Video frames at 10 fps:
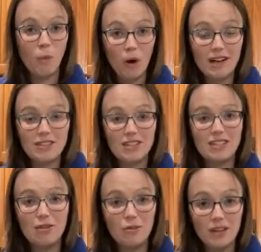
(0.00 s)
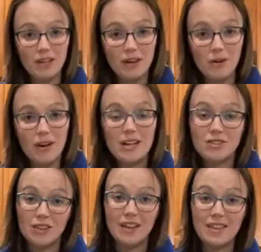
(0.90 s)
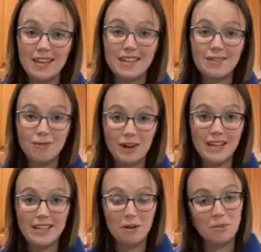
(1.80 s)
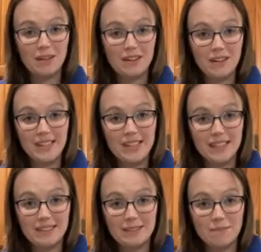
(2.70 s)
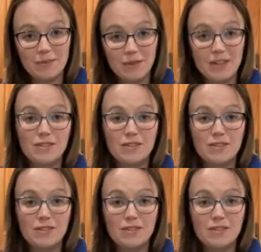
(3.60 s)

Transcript: watching the video so that they can find out about the contest, right?